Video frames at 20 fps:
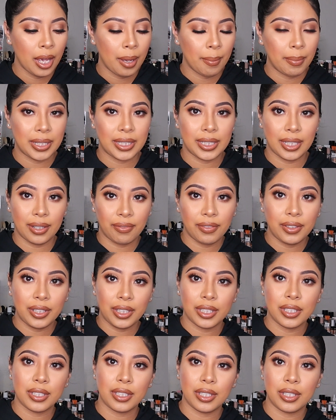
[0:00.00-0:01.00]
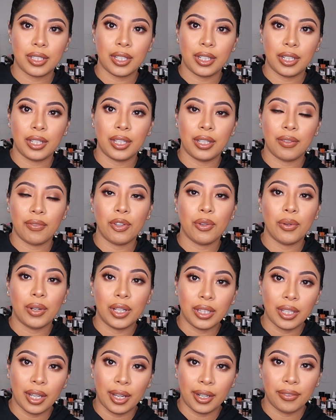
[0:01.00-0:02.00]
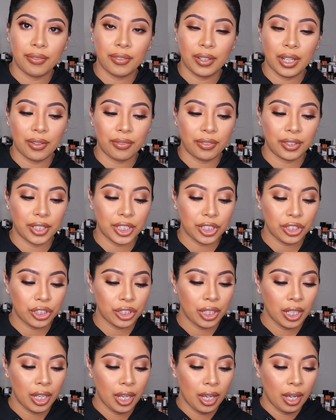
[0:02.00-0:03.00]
But definitely this is going to give you a lot of coverage.